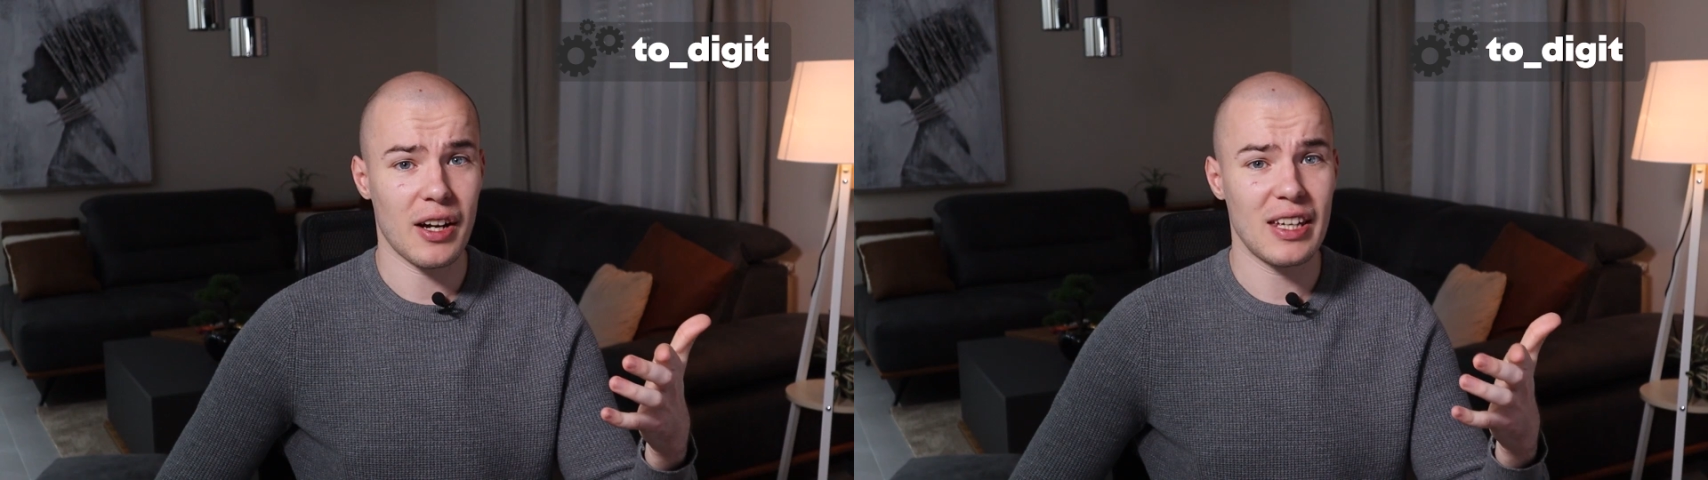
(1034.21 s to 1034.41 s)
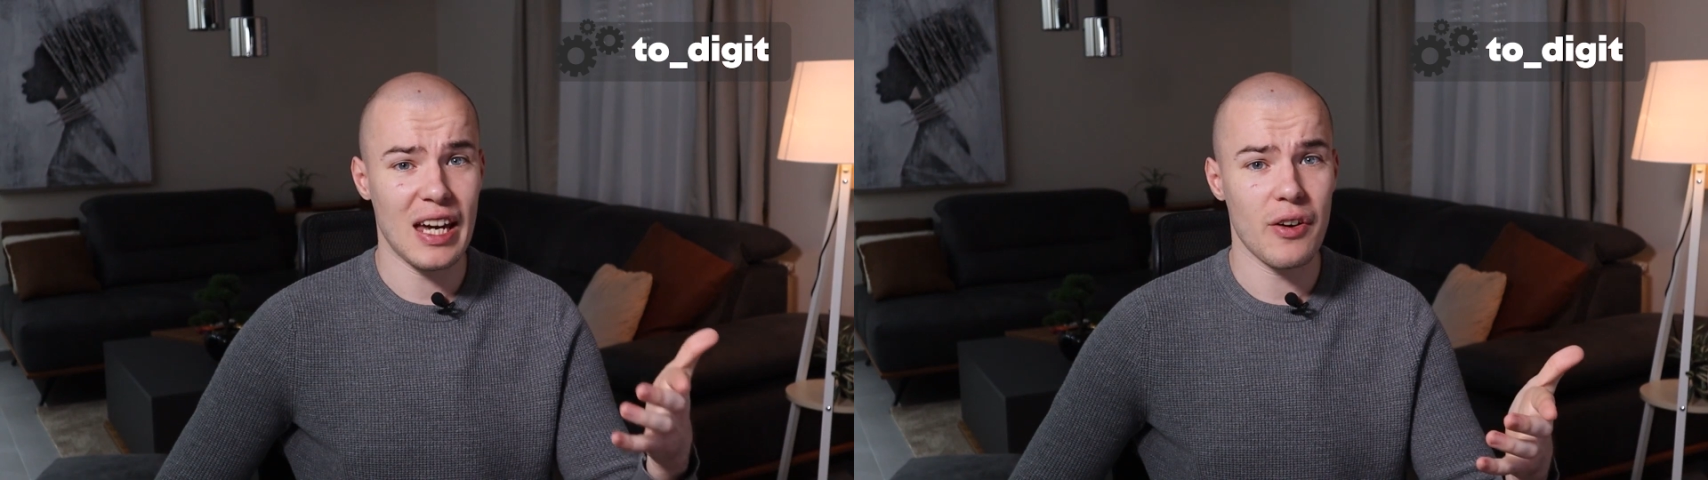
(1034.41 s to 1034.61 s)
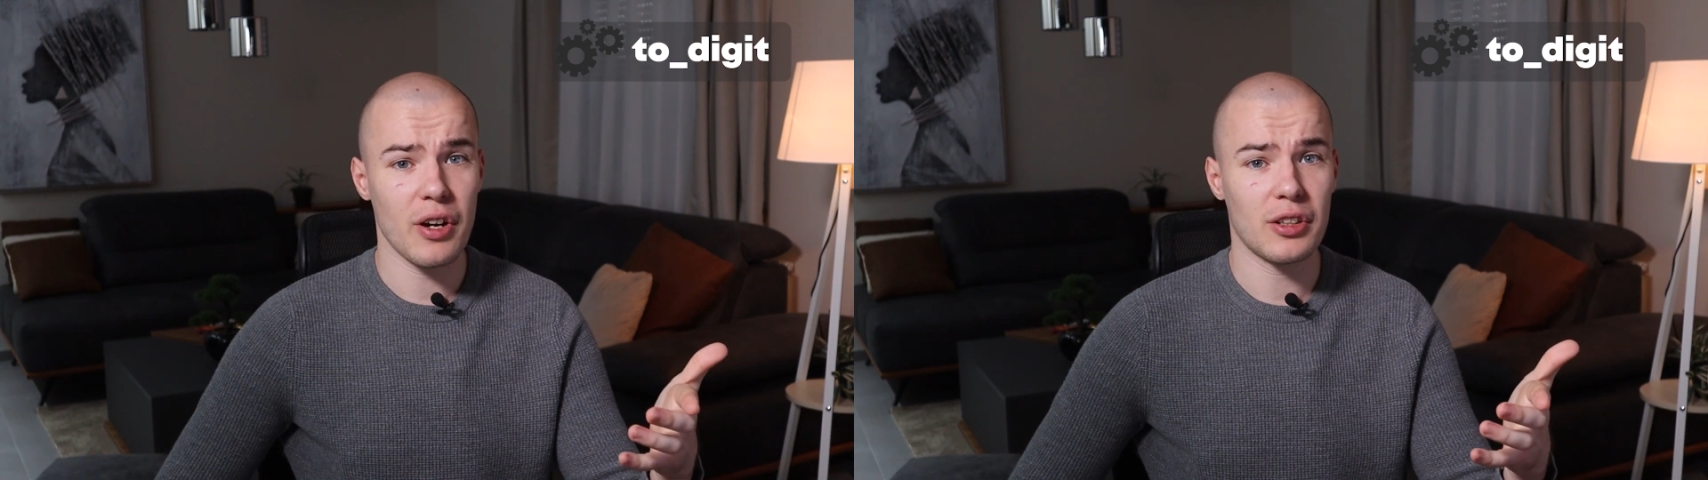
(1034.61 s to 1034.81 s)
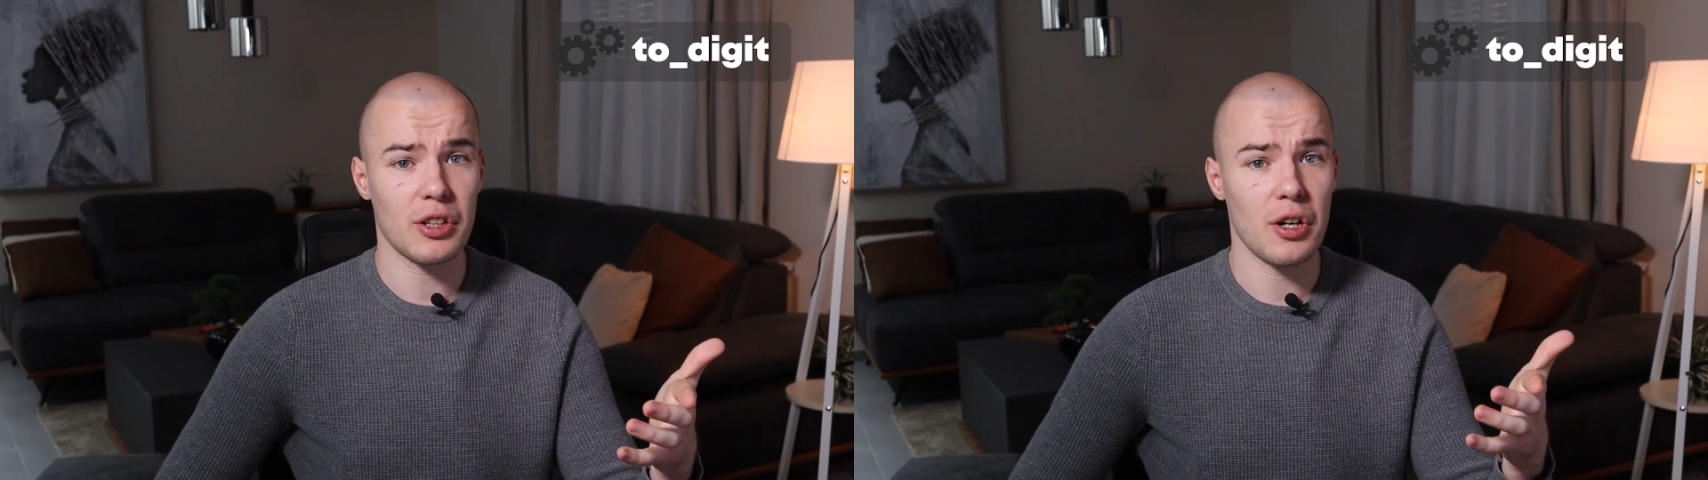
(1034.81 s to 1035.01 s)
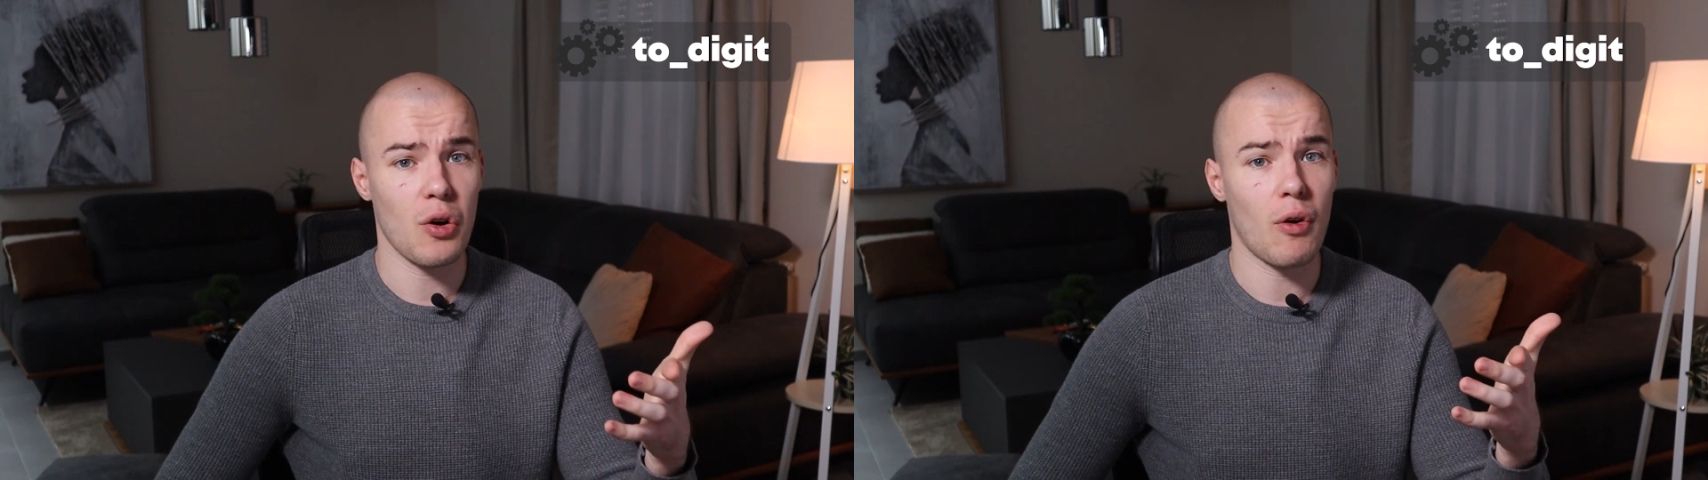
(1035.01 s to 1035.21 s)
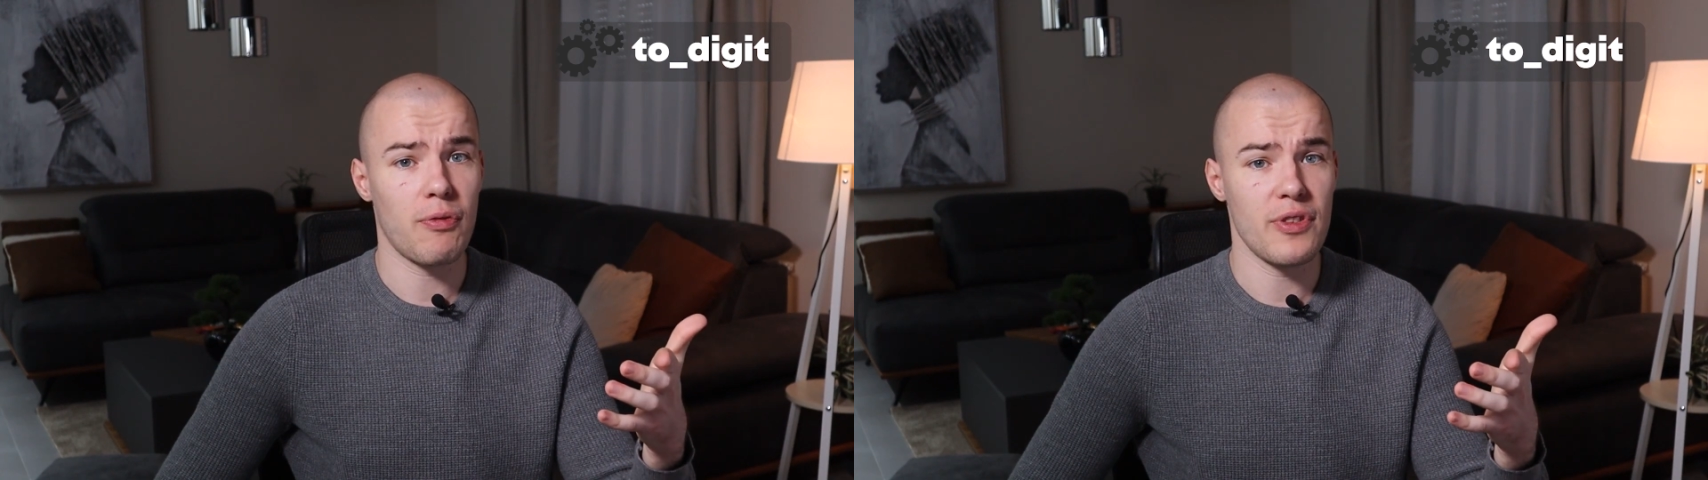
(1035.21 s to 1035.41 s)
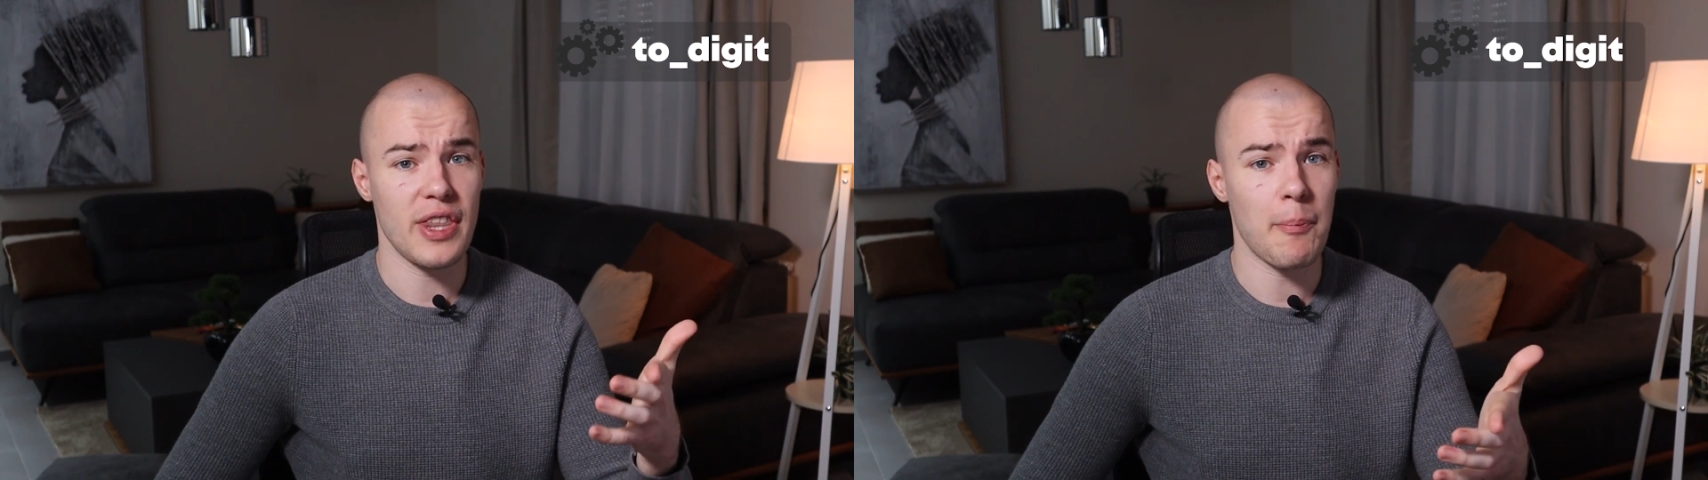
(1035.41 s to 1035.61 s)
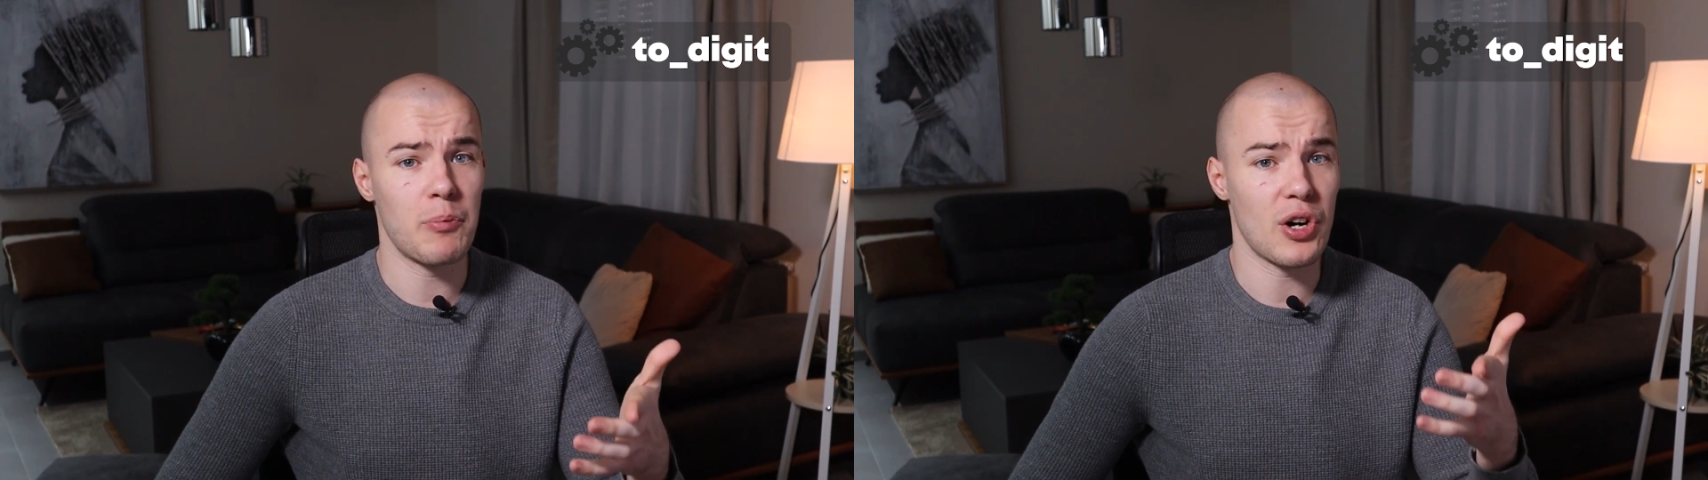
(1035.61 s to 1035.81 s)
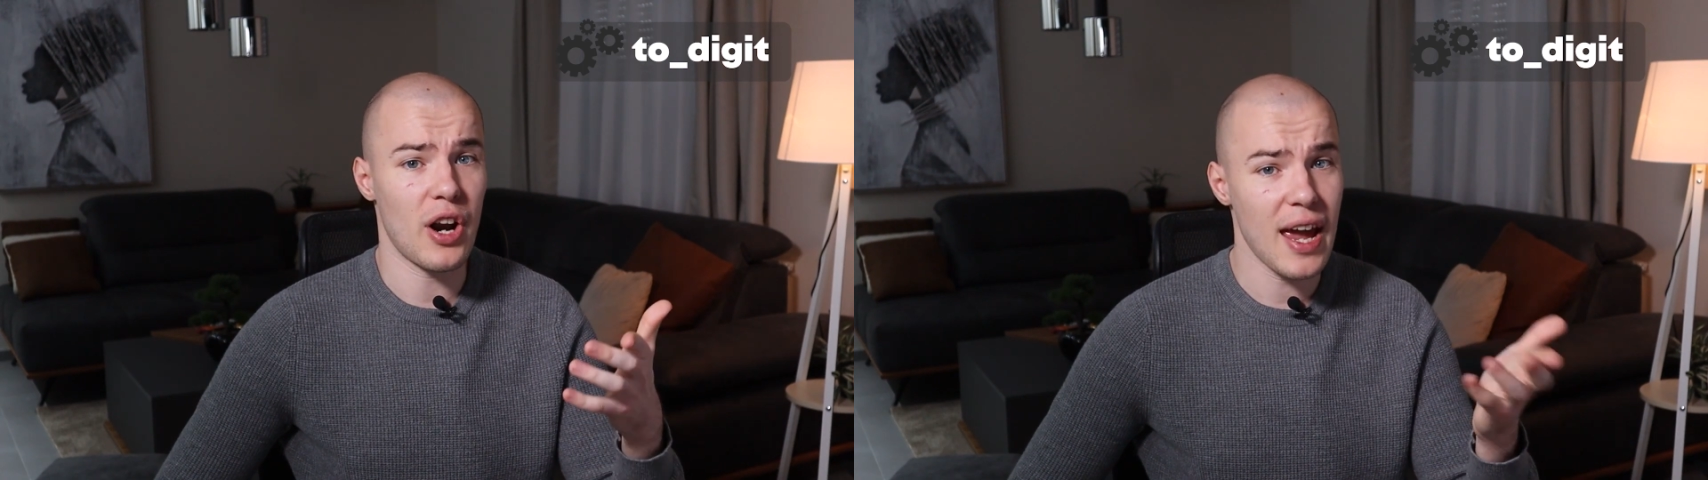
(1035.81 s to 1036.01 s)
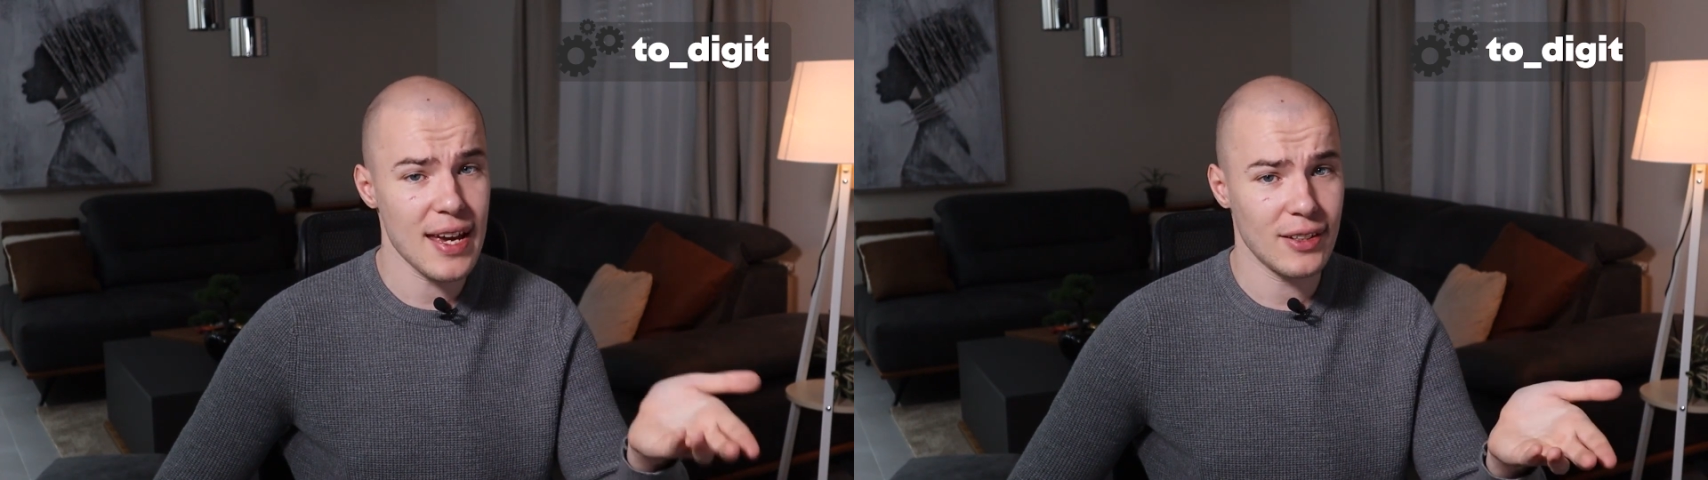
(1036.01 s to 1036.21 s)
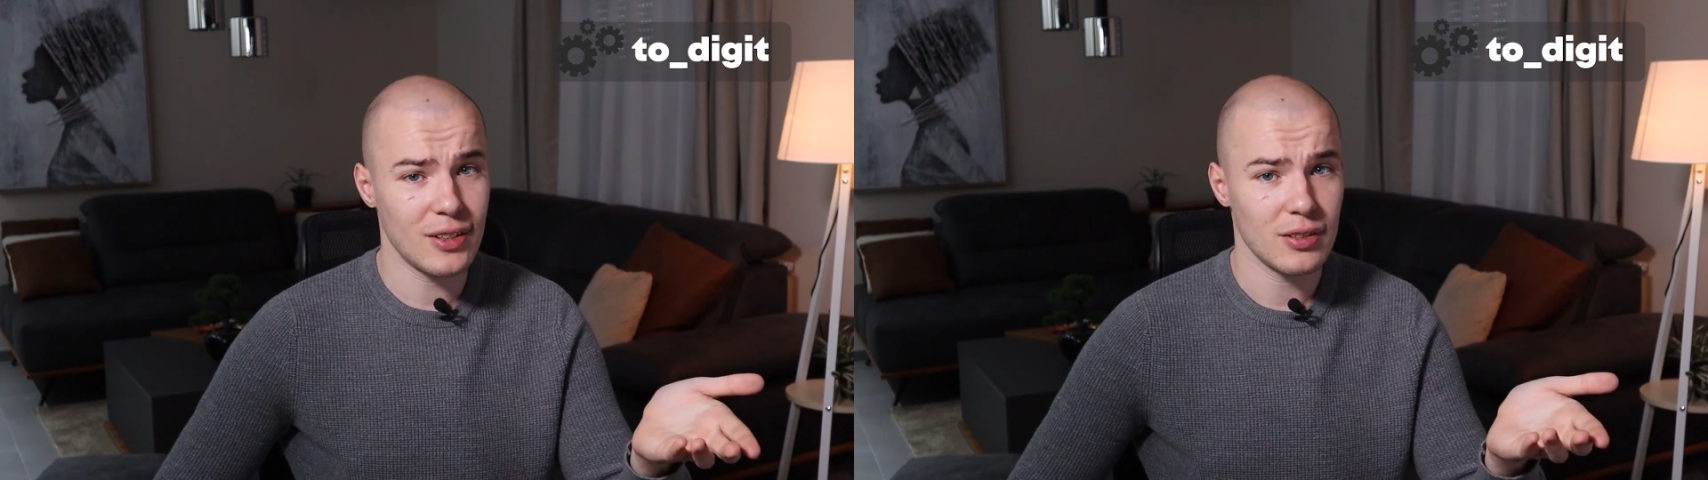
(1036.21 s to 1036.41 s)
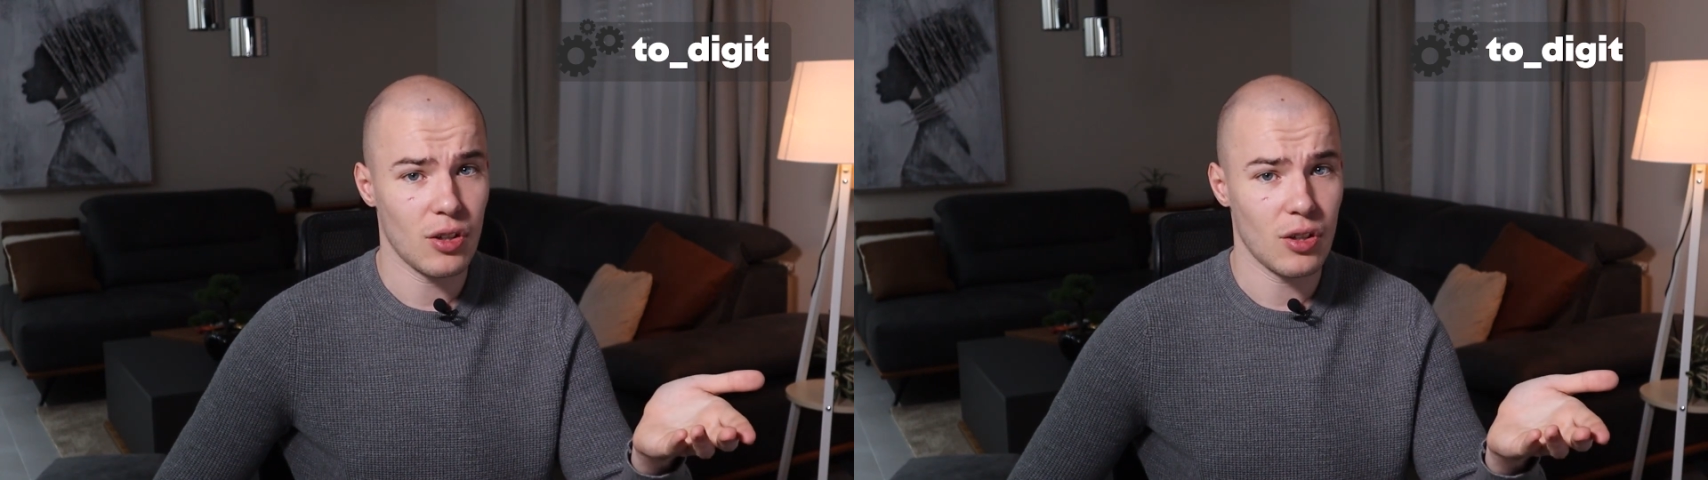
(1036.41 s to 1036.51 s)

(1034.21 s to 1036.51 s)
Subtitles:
a character of number 8